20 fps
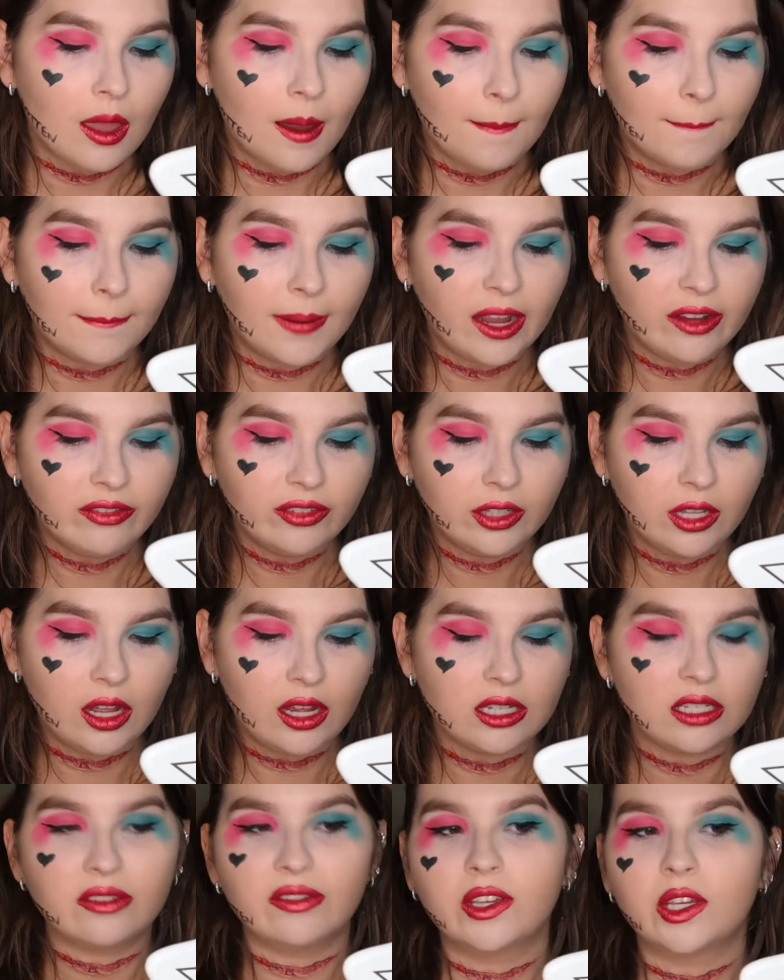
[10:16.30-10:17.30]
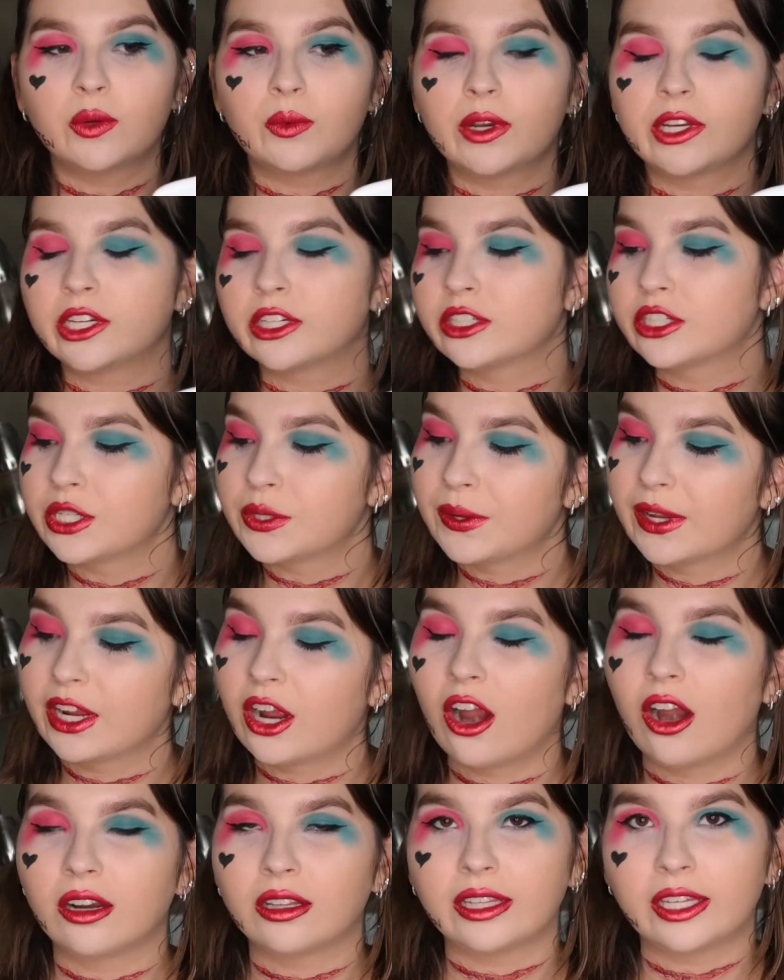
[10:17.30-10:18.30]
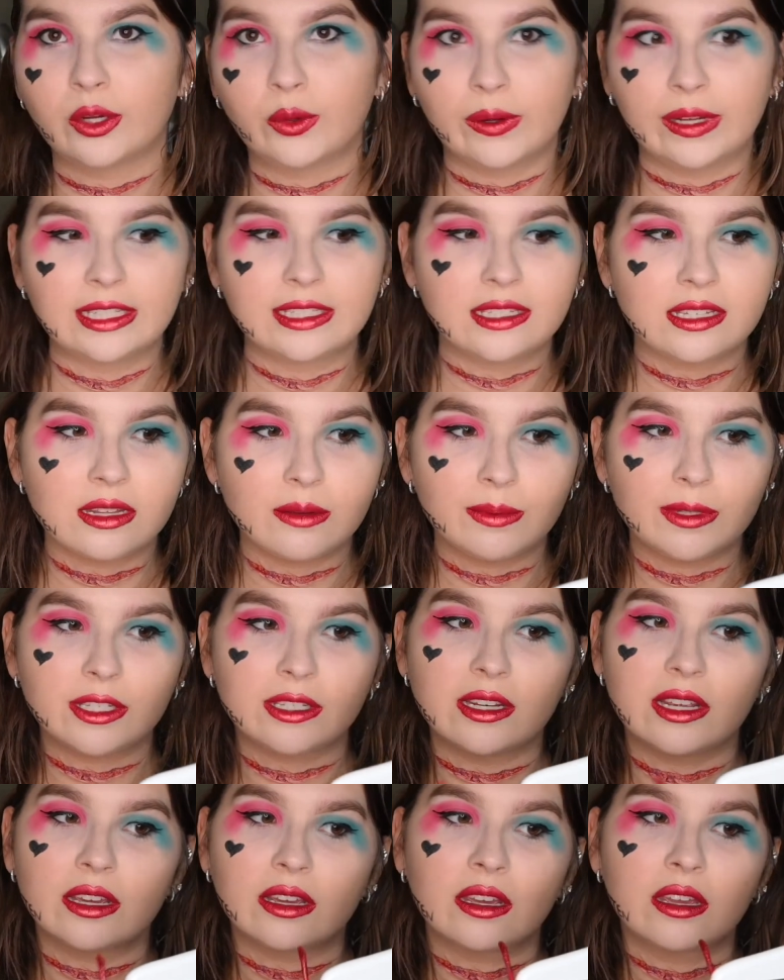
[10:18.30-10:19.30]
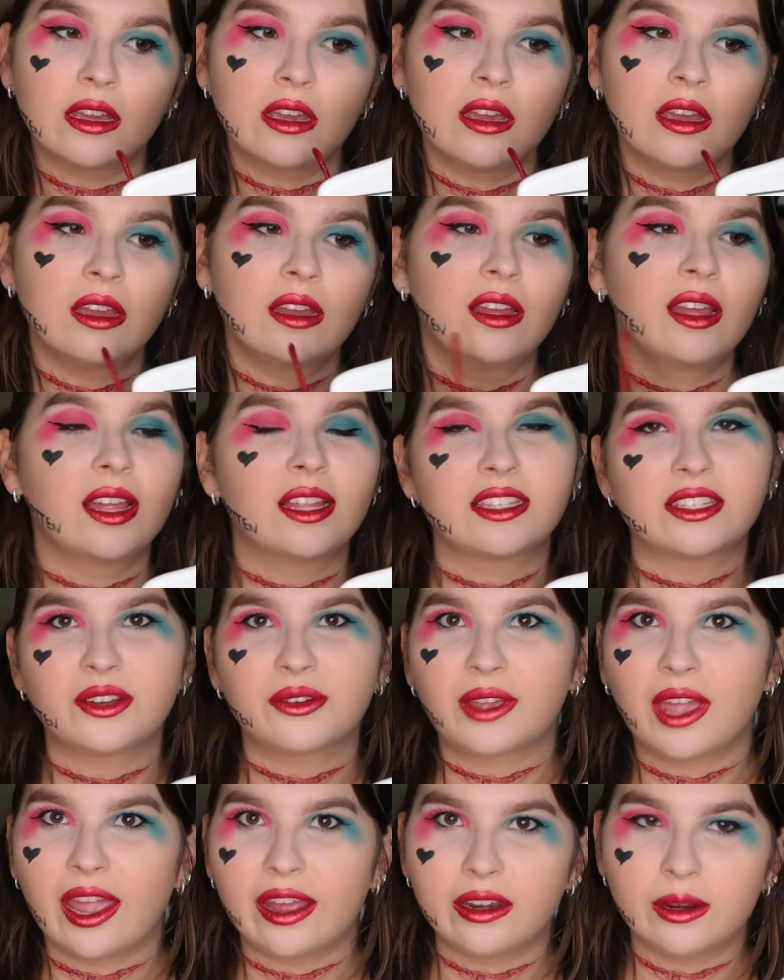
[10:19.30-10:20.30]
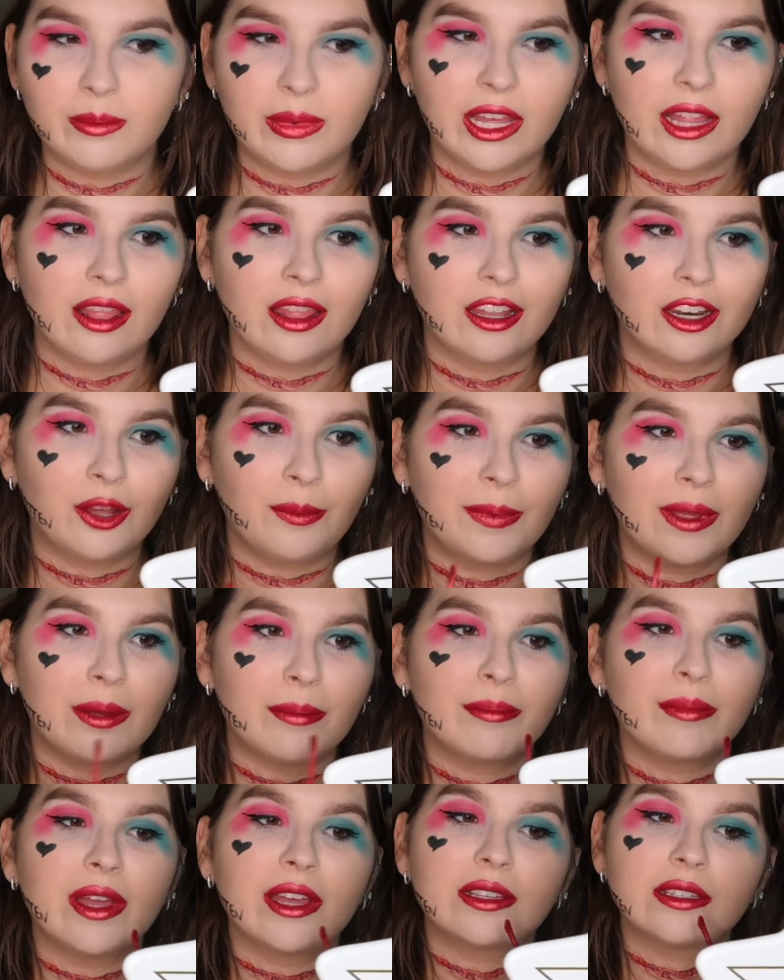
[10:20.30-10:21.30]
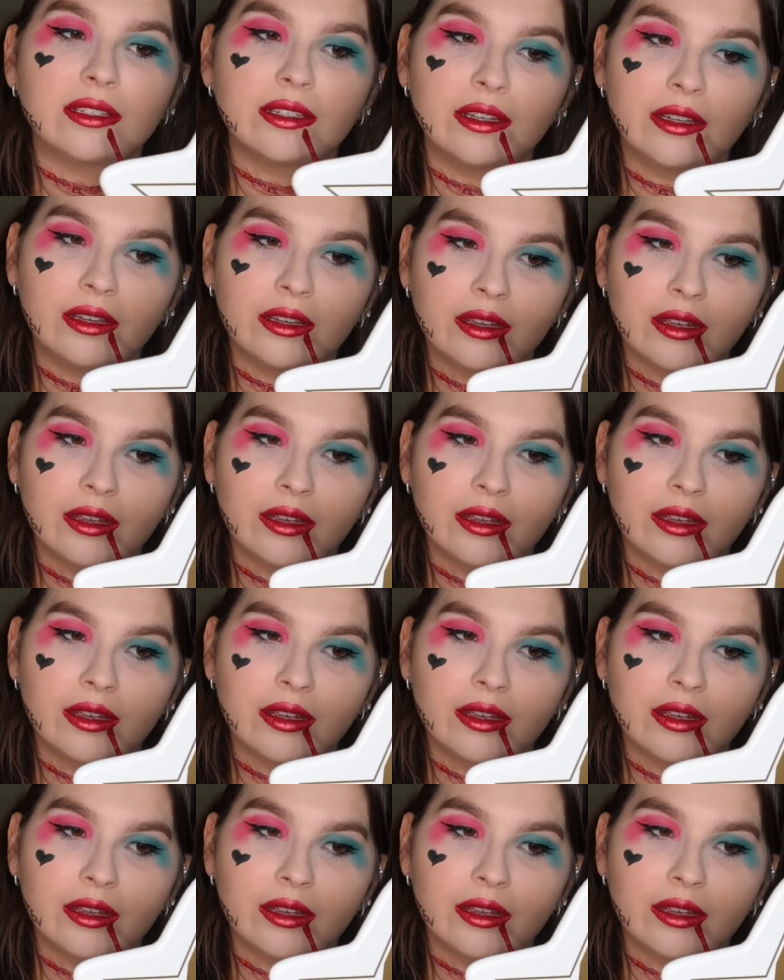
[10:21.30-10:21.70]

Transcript: My philosophy when you're doing Harley Quinn's lipstick, it's okay to be a little bit messy.